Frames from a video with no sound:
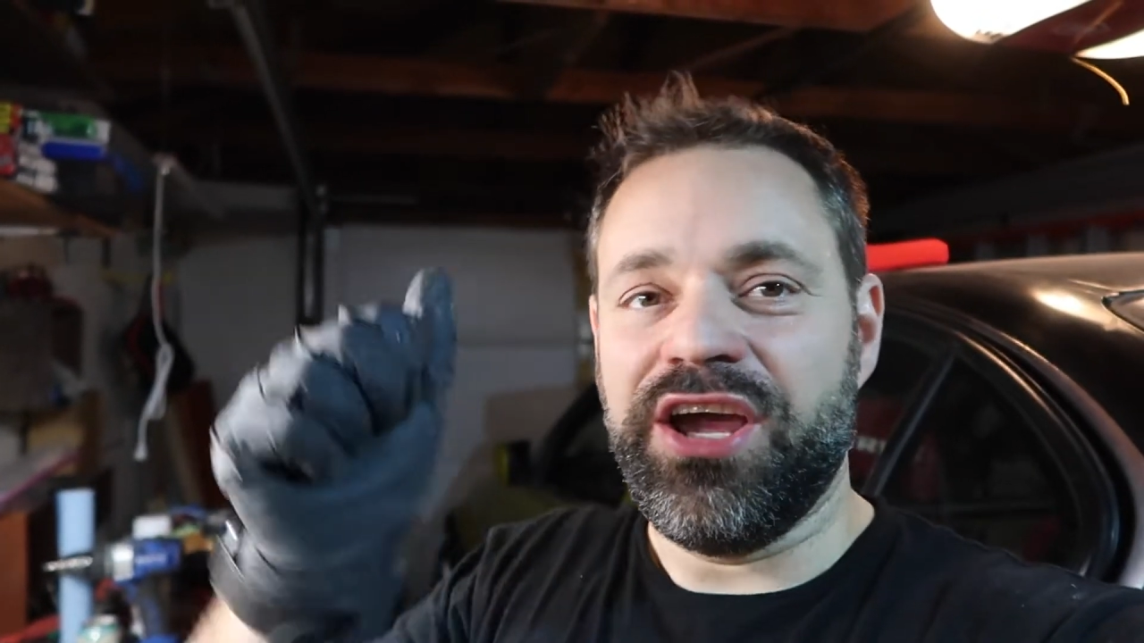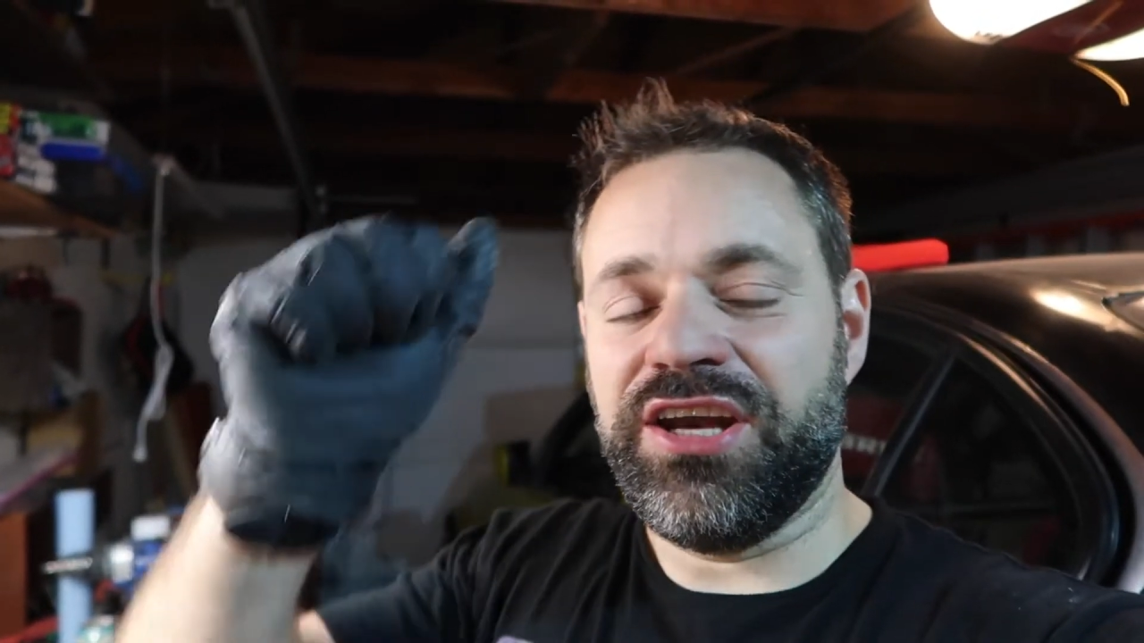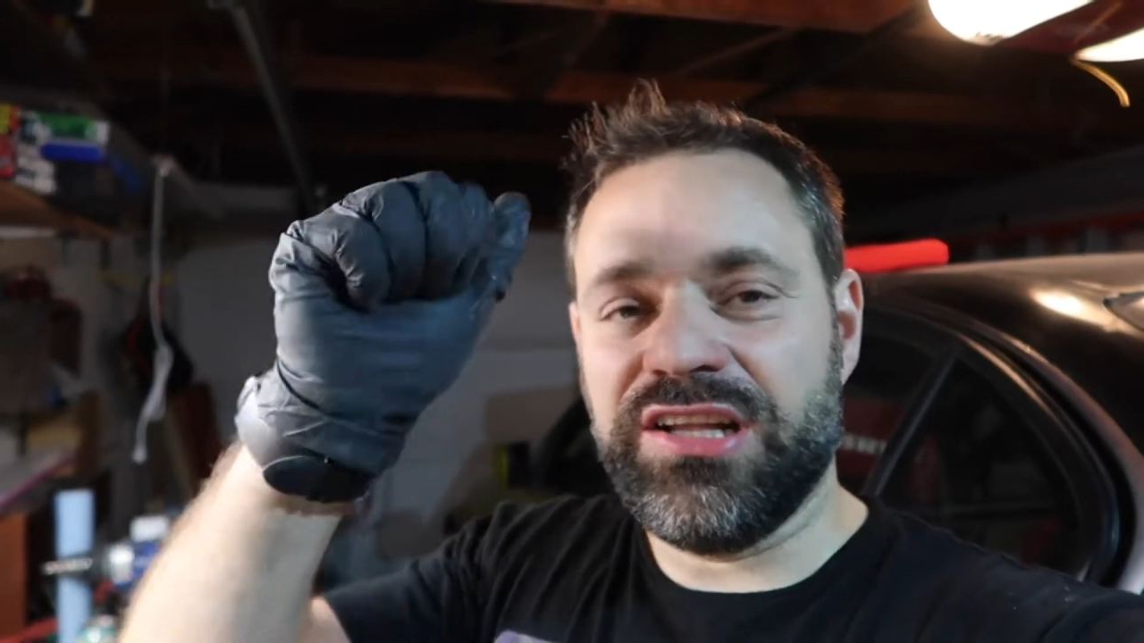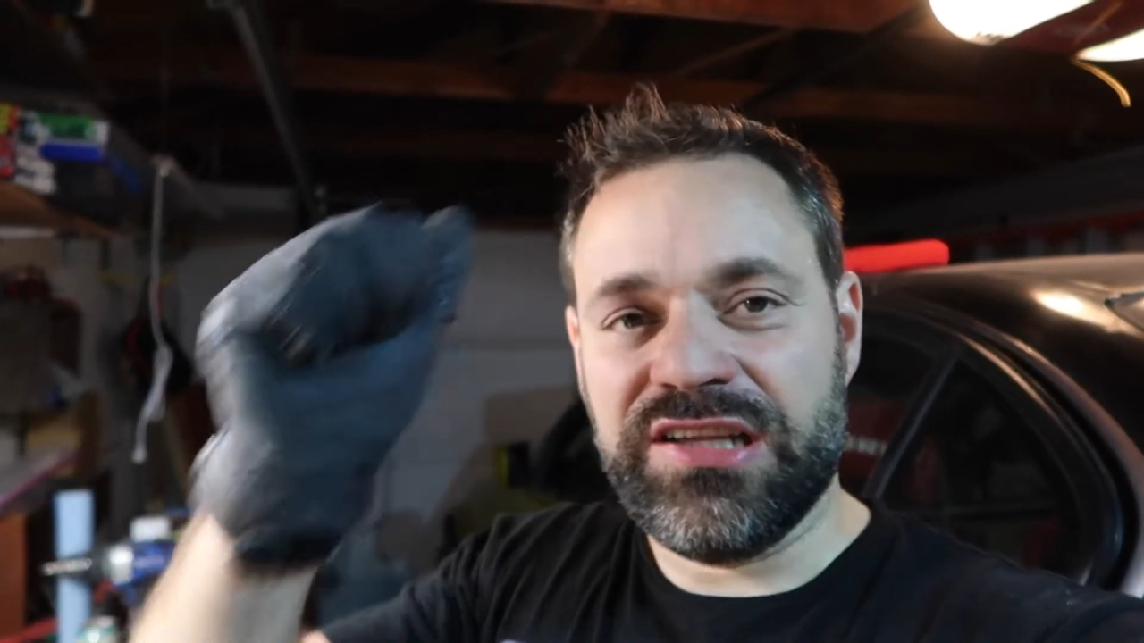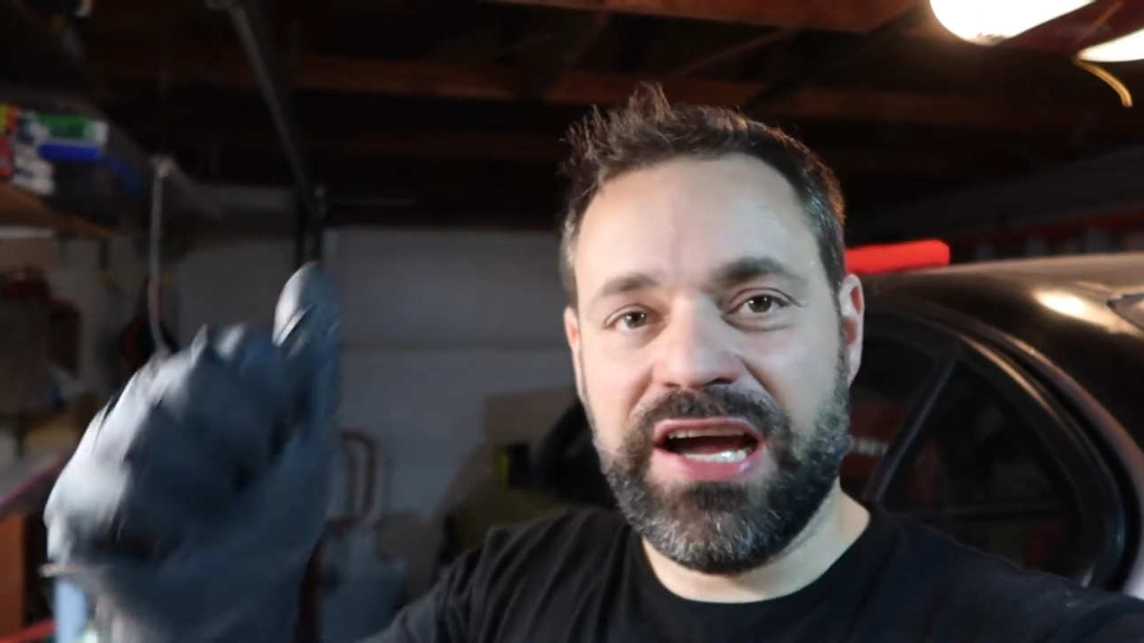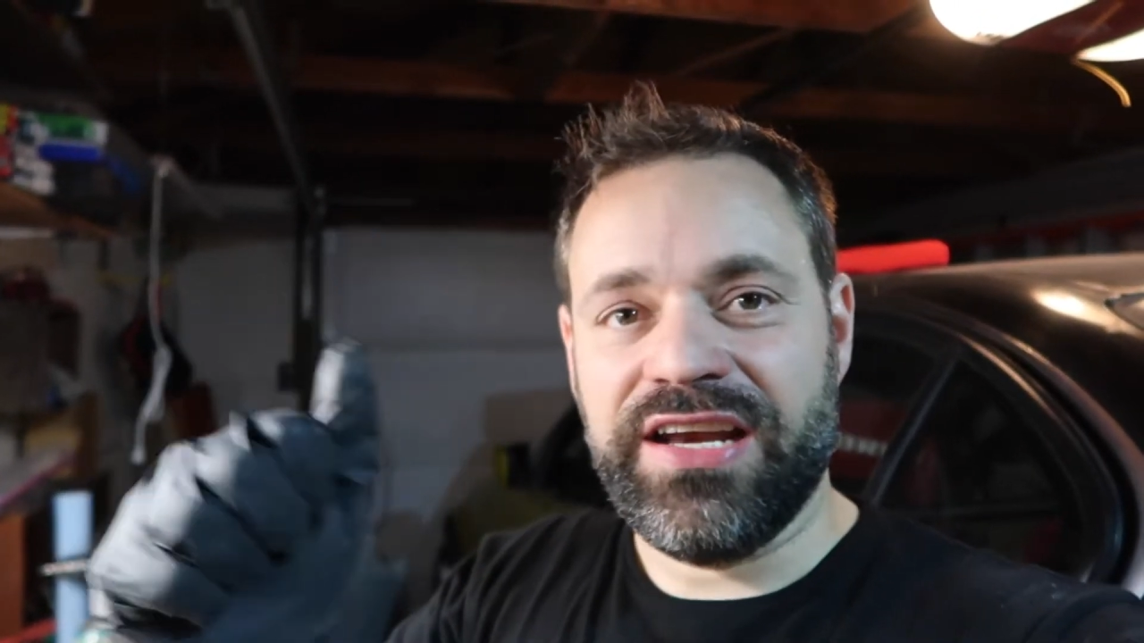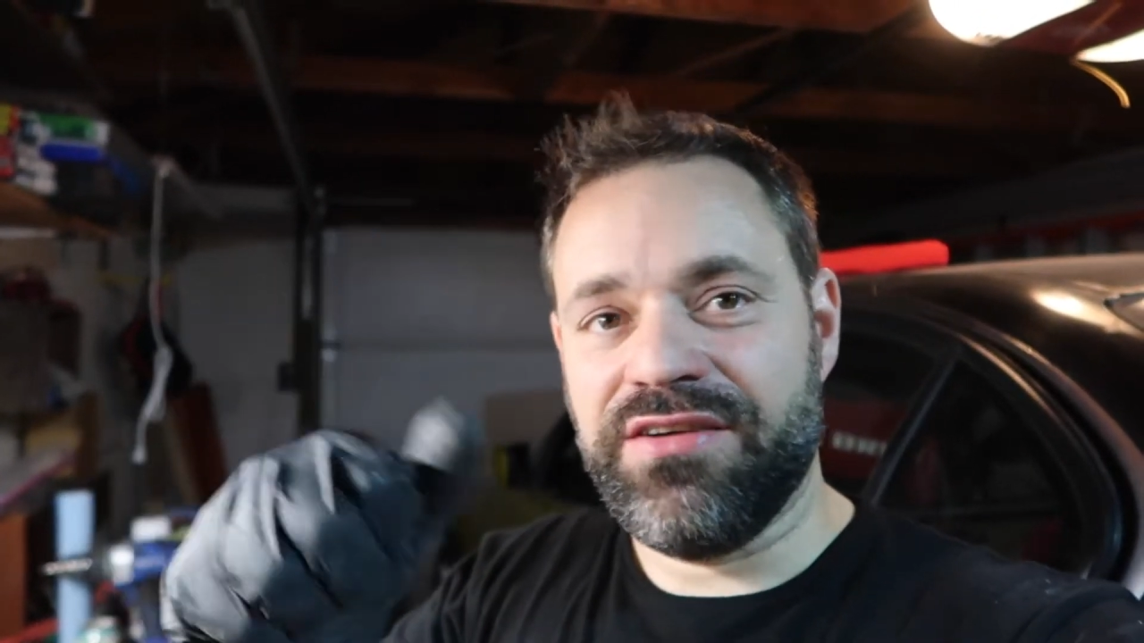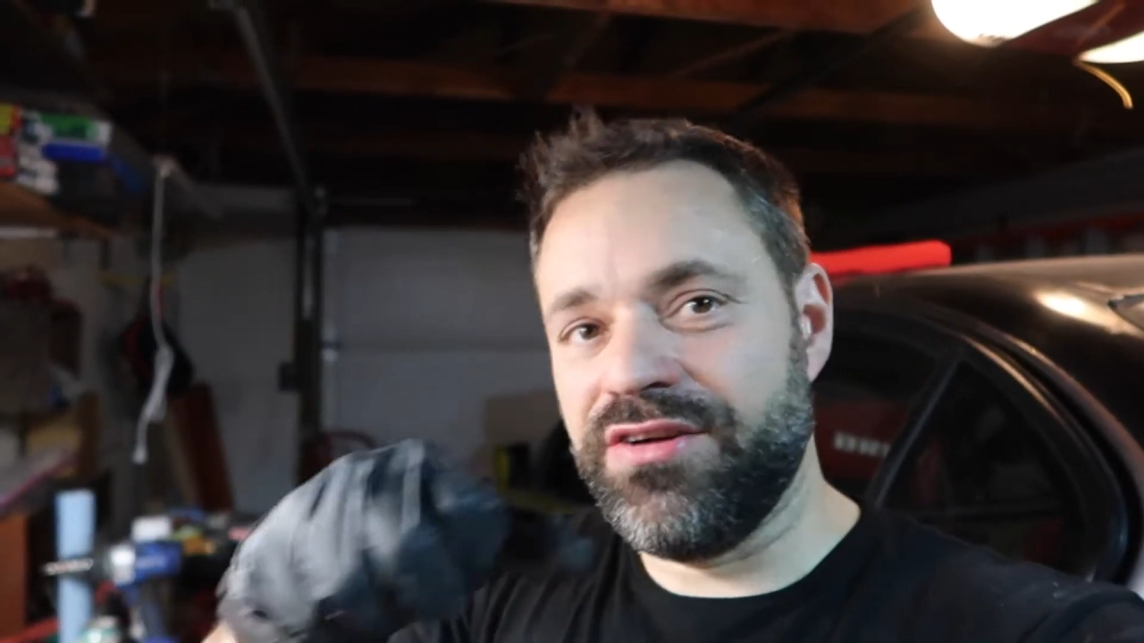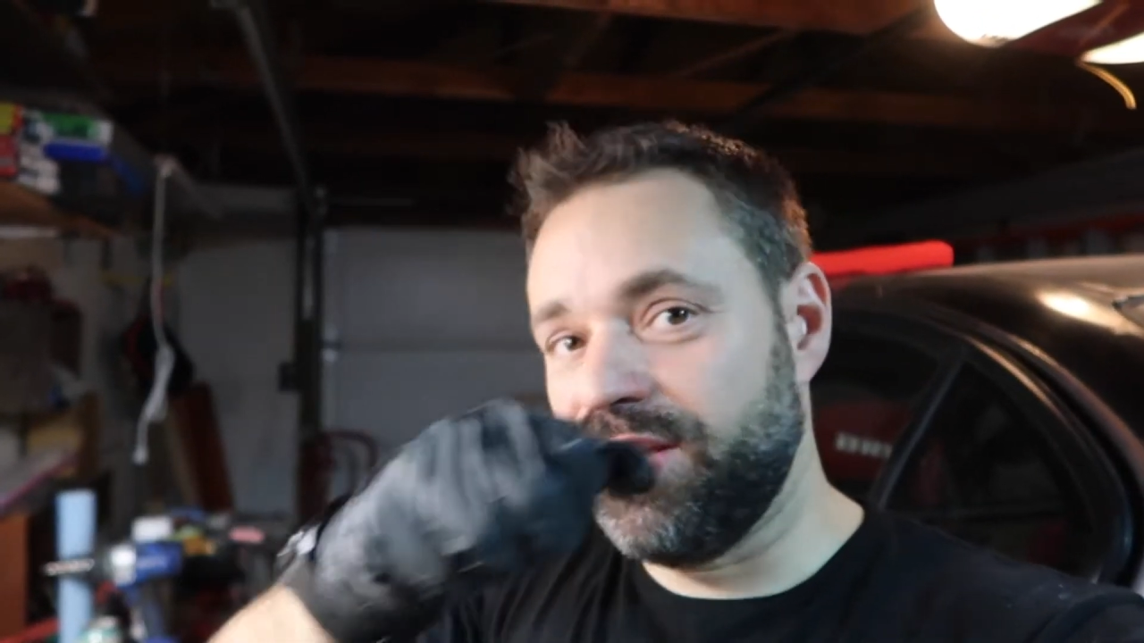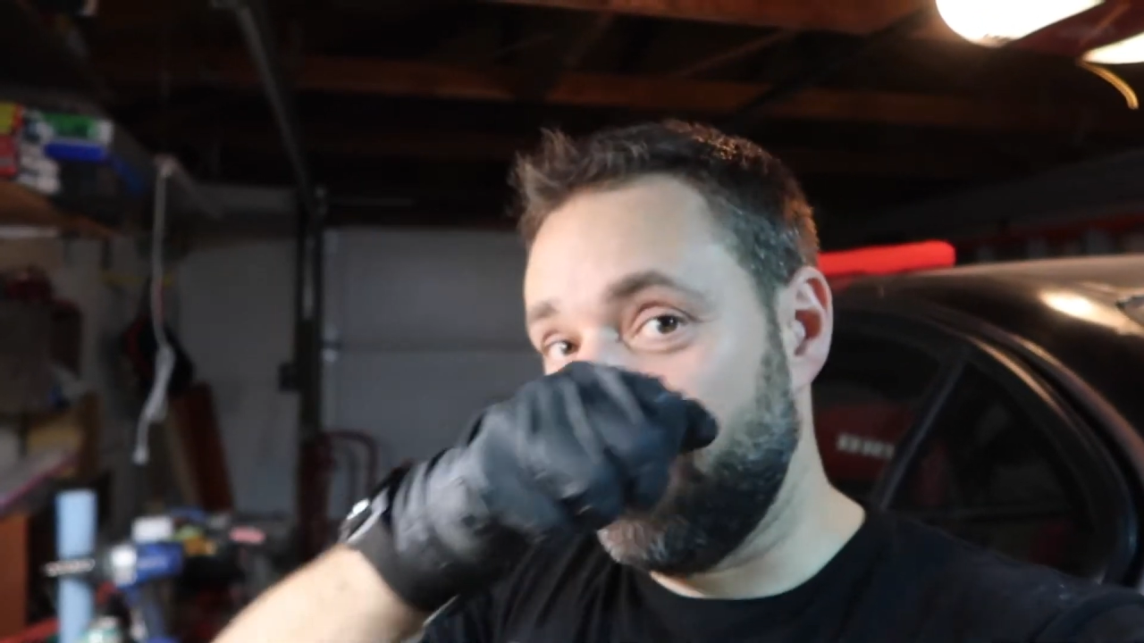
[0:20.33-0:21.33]
and align
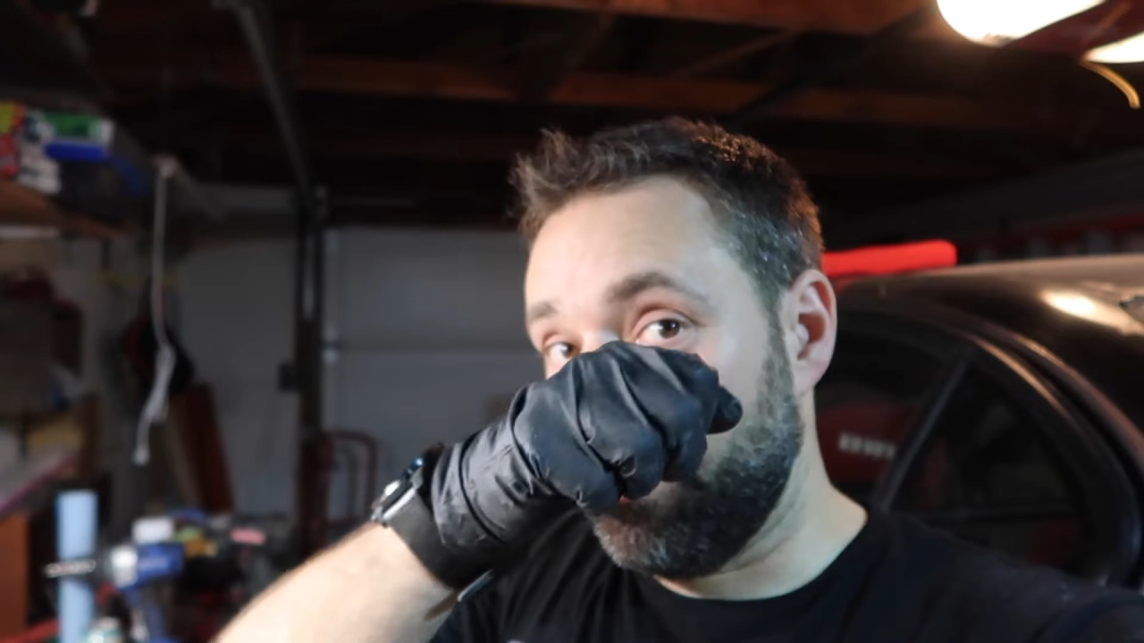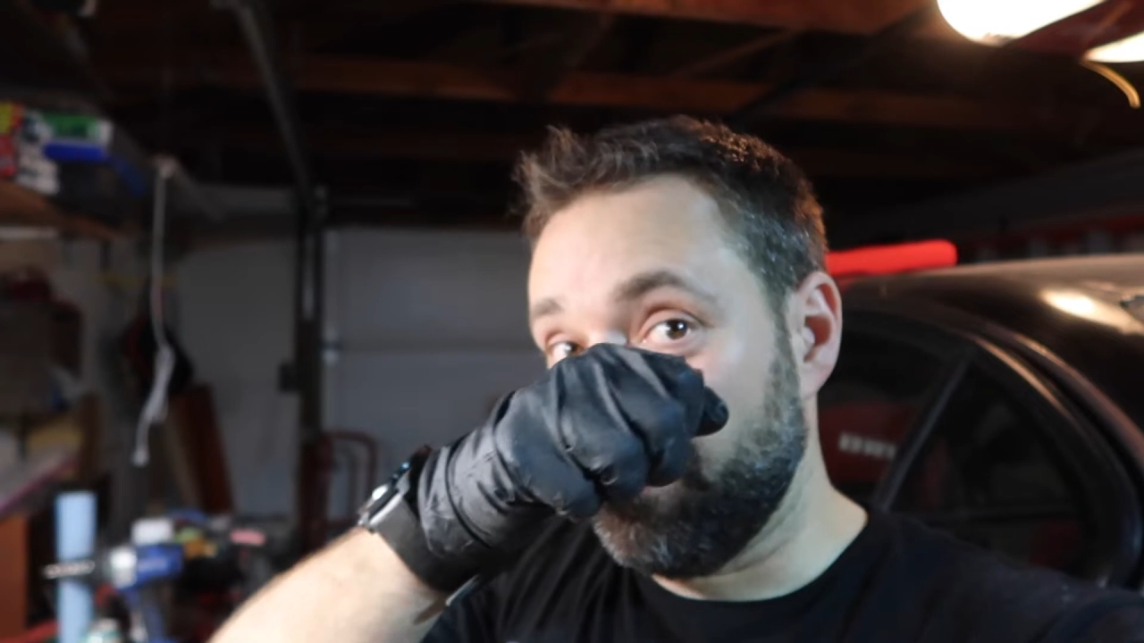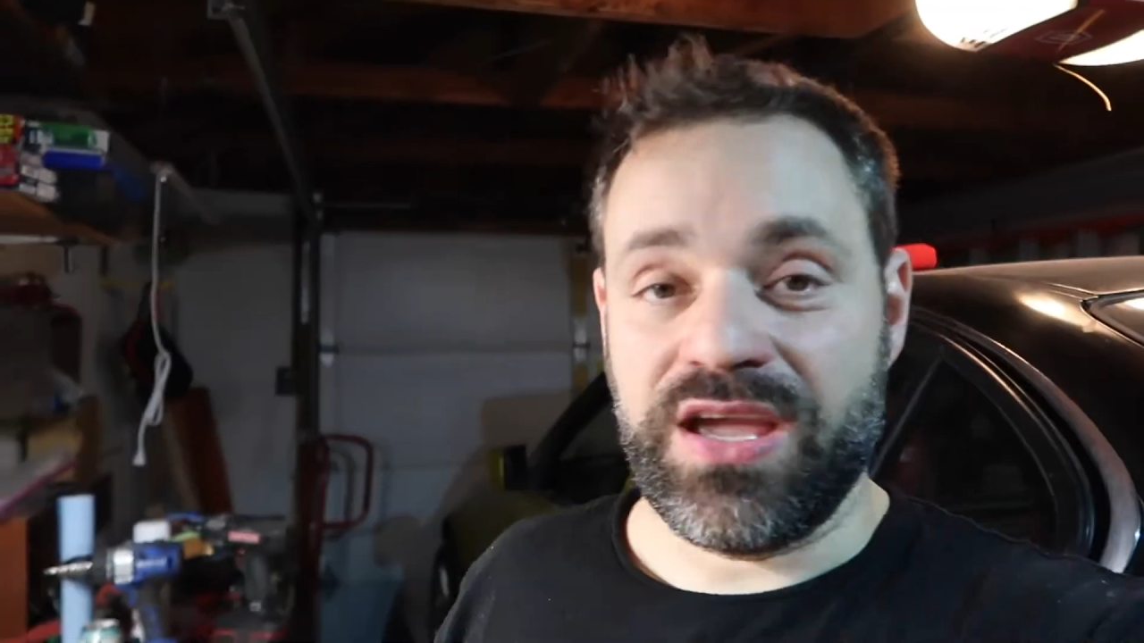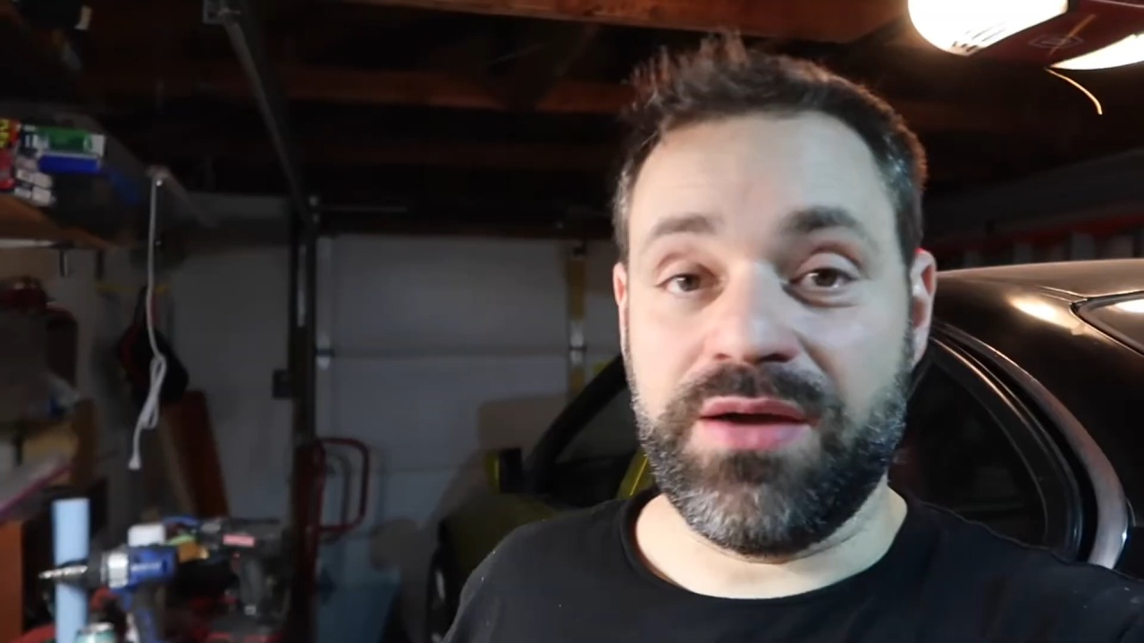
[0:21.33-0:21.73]
everything.